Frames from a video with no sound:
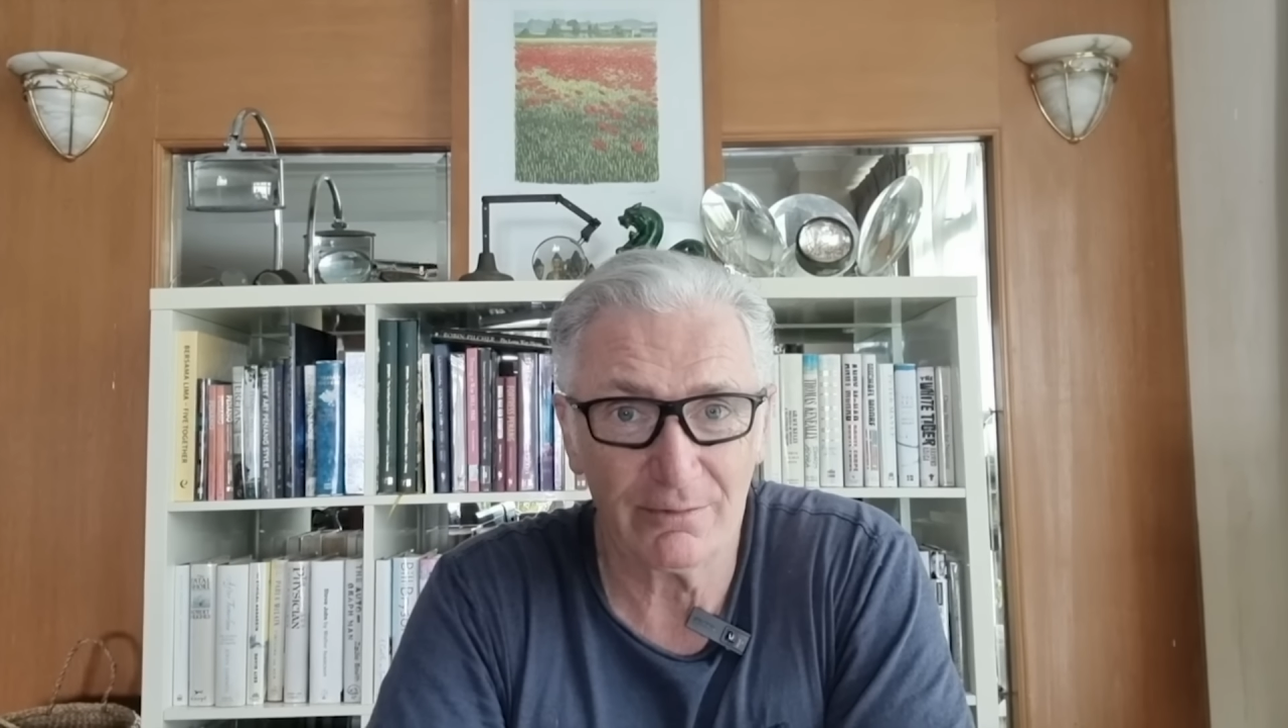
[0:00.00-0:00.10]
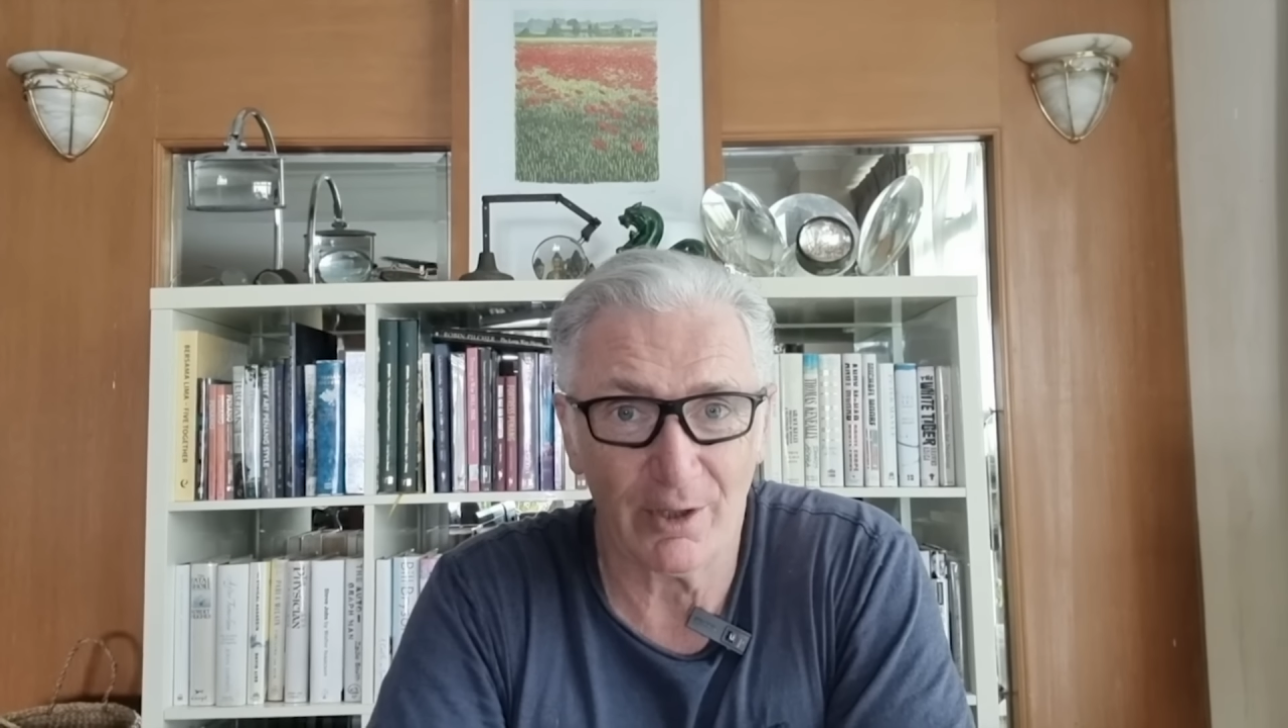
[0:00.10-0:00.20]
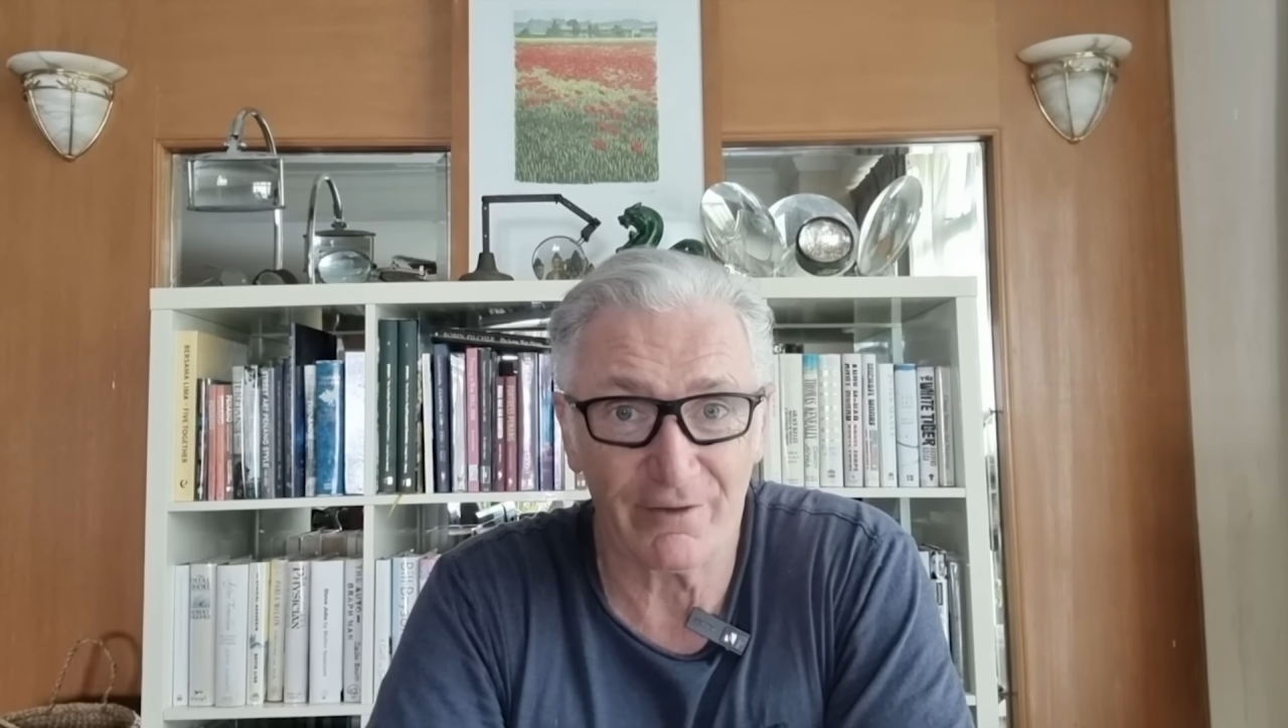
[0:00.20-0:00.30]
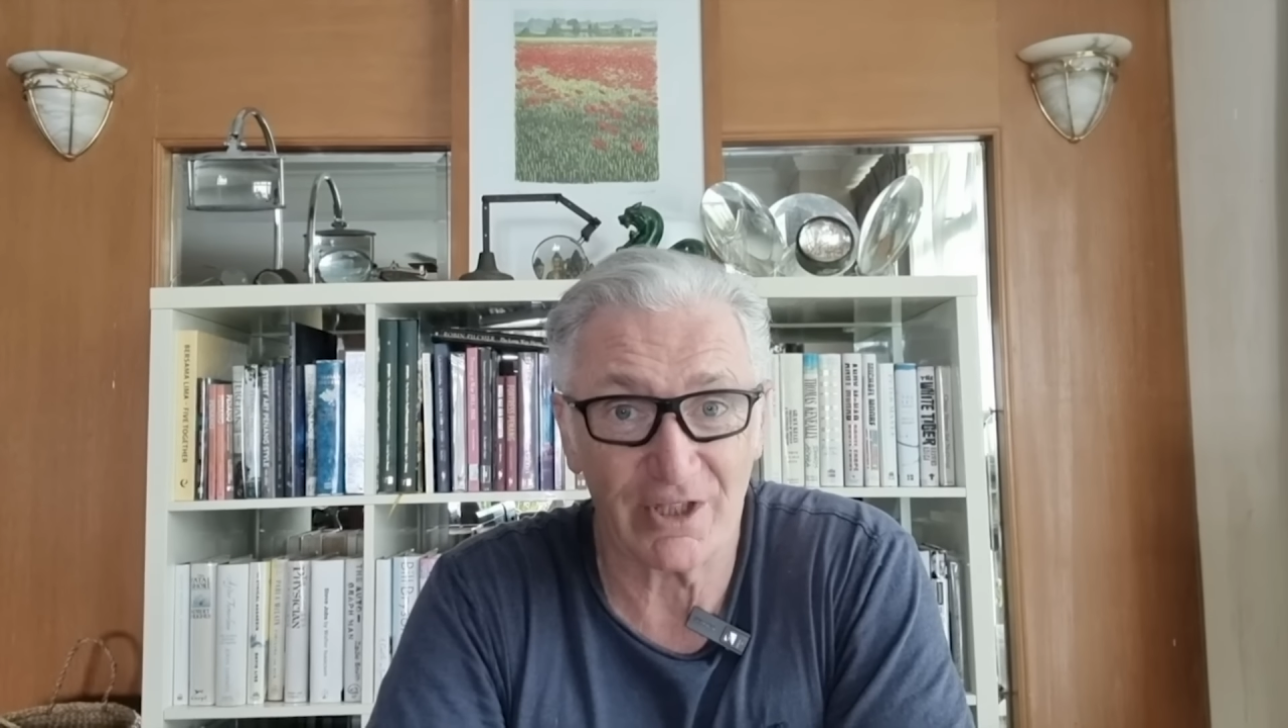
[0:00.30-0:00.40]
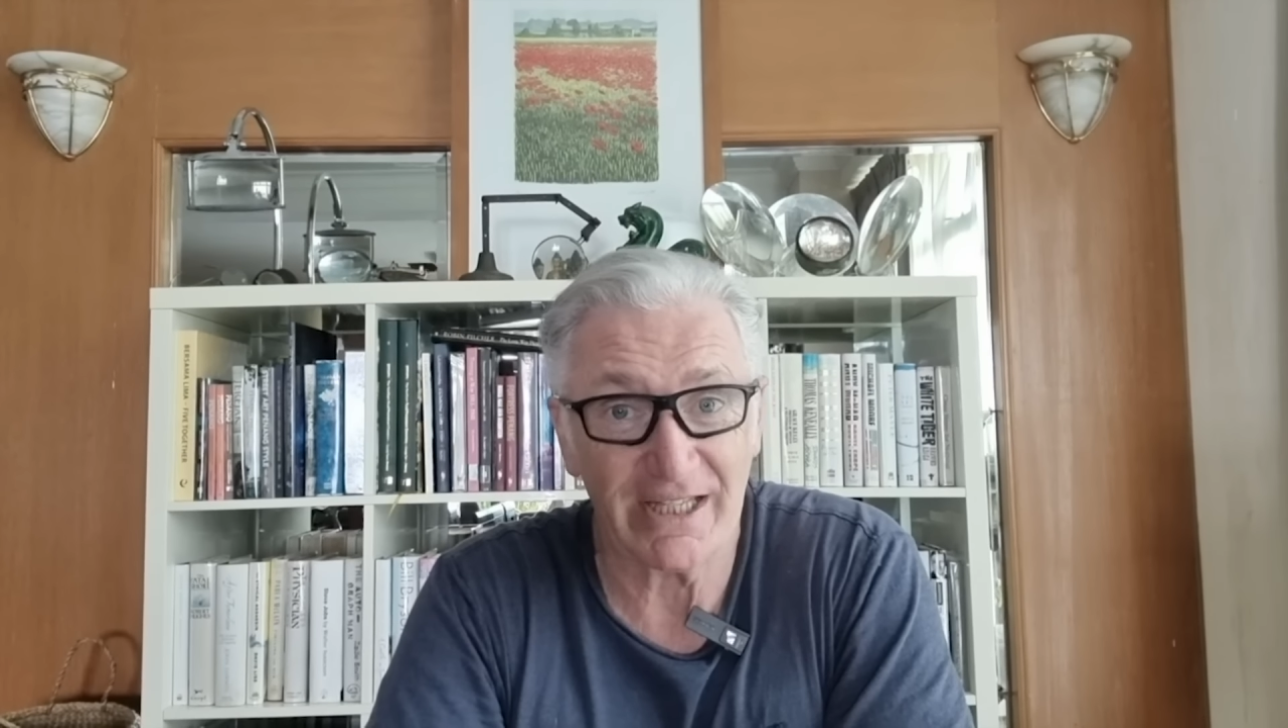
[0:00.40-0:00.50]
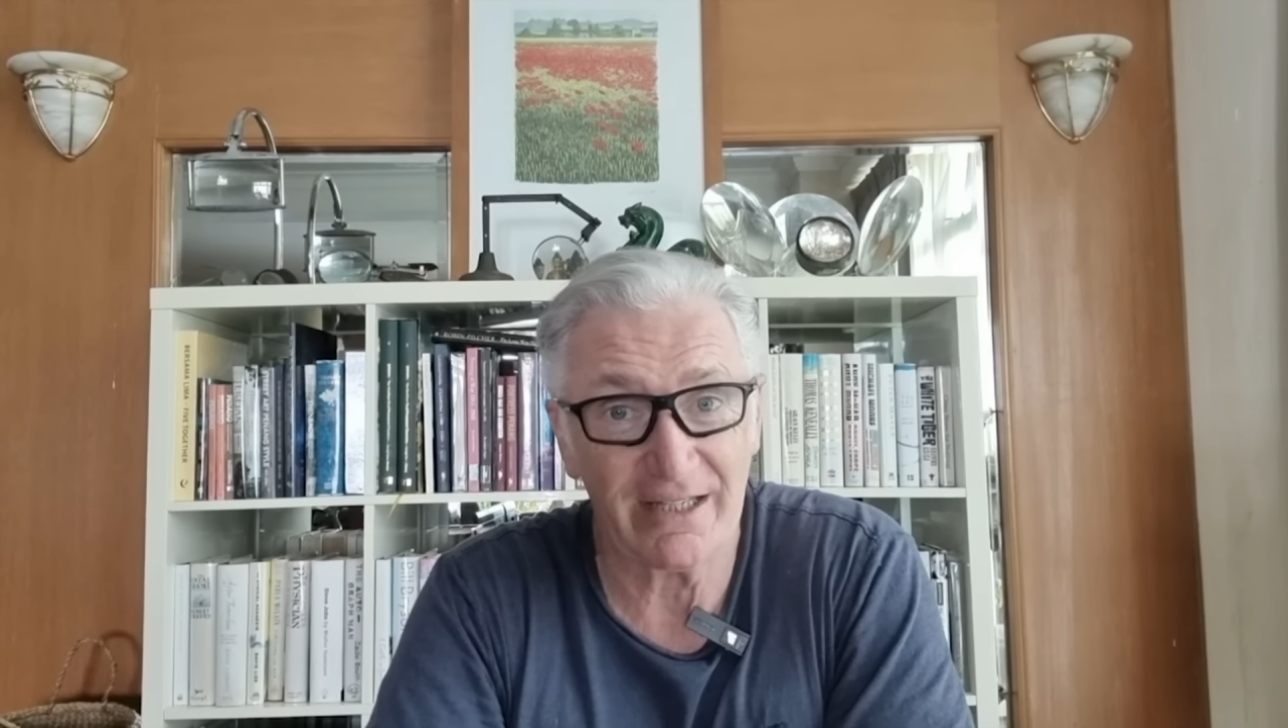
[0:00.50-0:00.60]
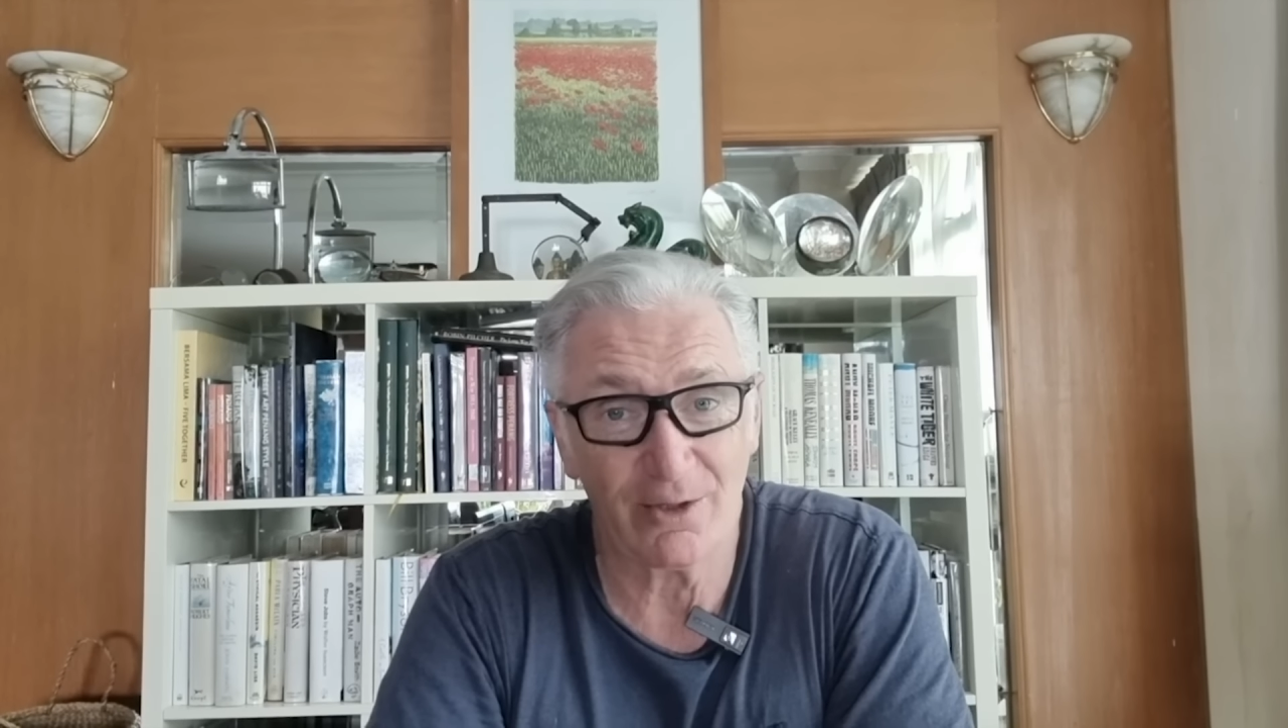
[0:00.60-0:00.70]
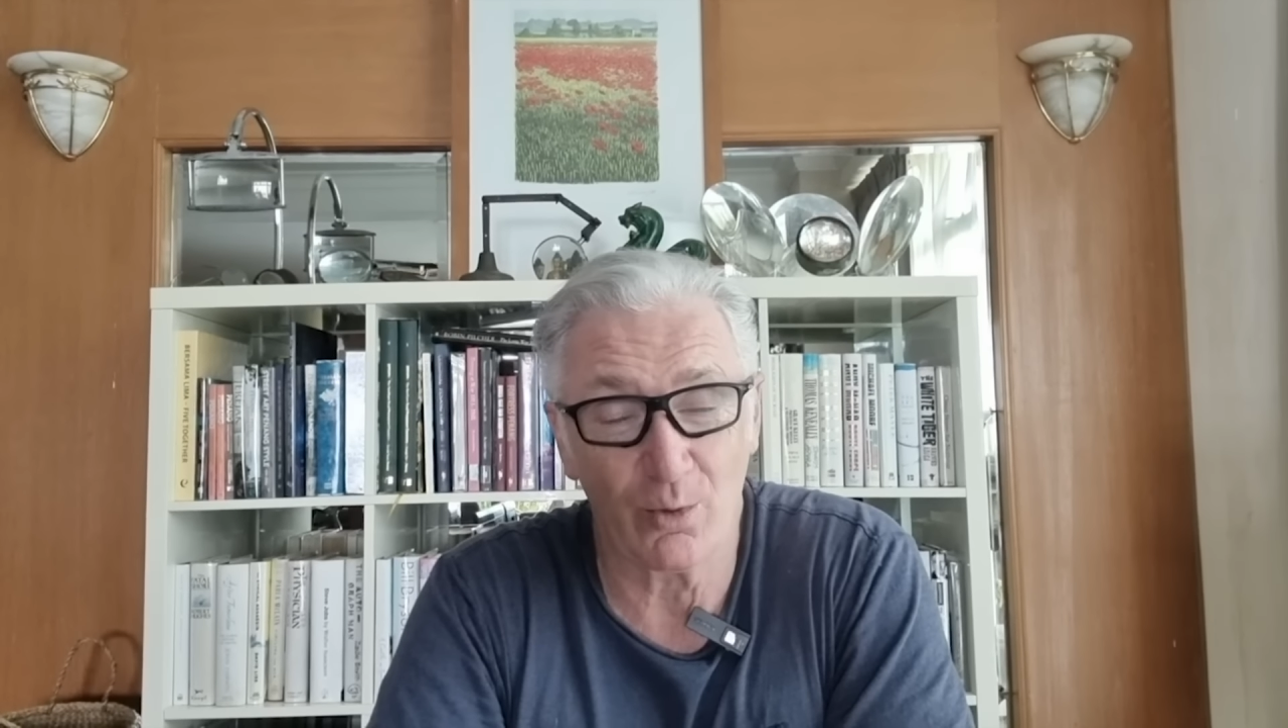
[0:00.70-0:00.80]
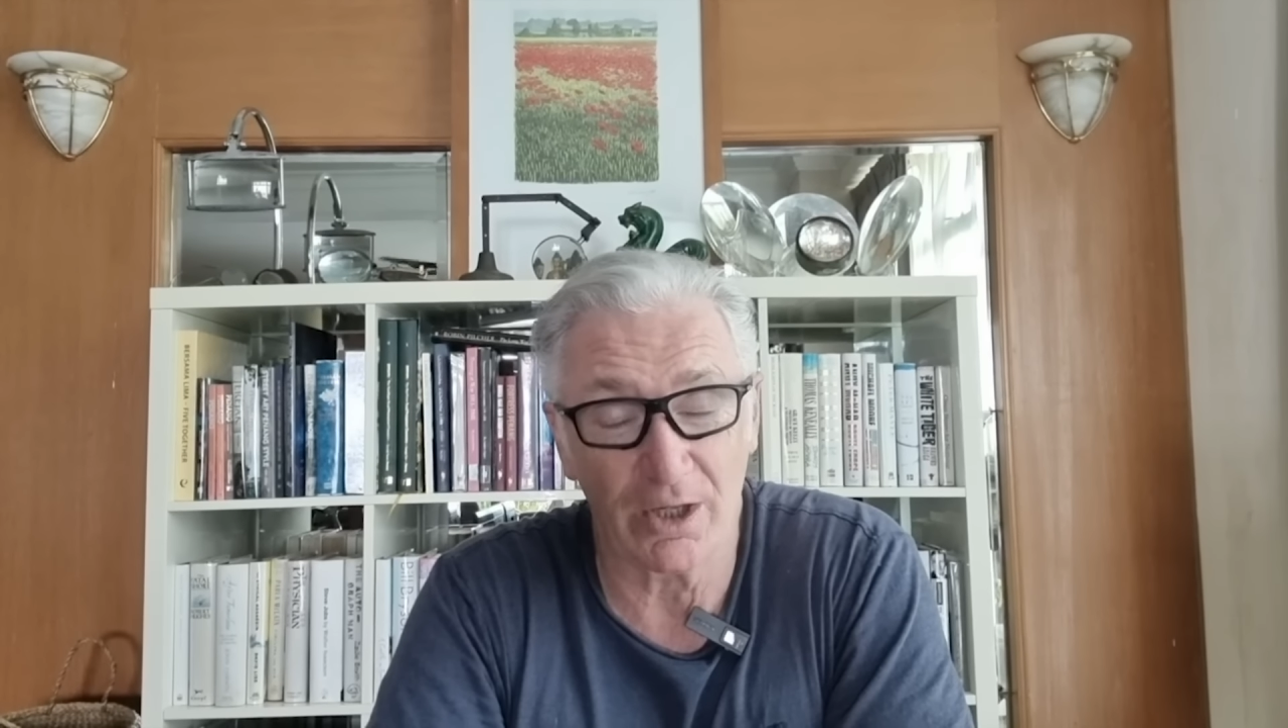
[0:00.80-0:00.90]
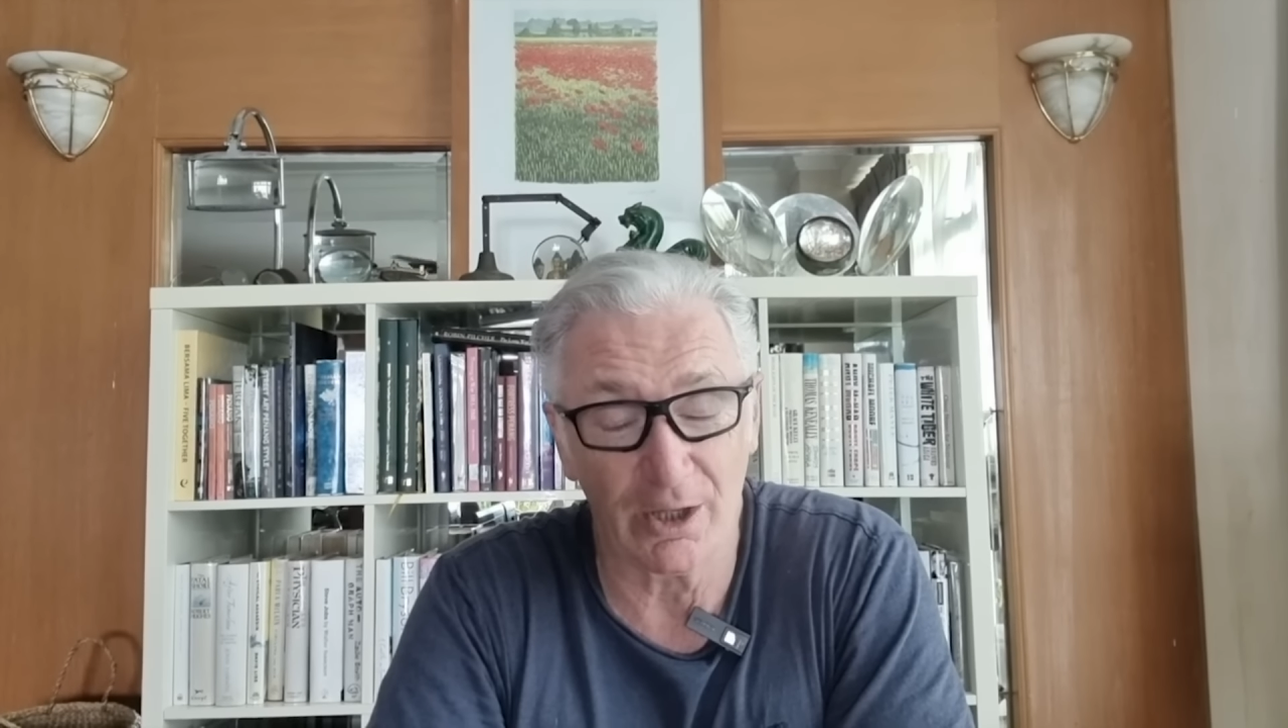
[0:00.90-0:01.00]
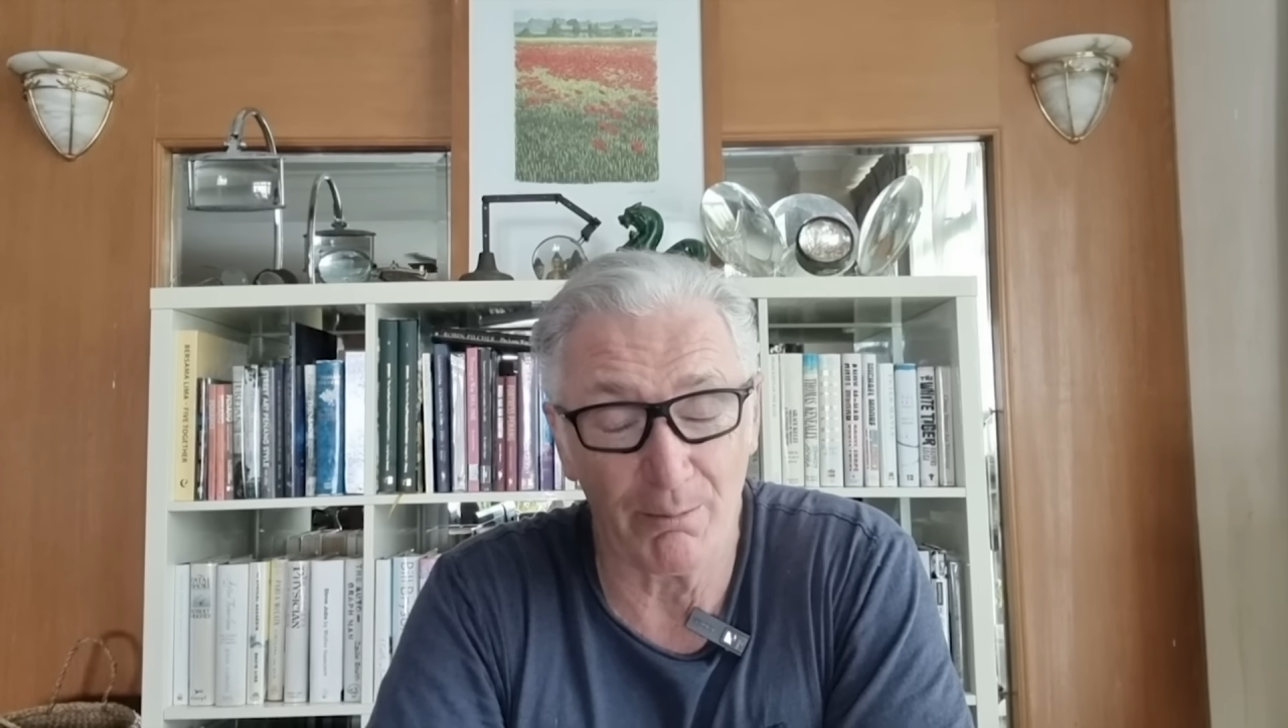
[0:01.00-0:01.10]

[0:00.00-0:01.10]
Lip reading: Obviously, Kuala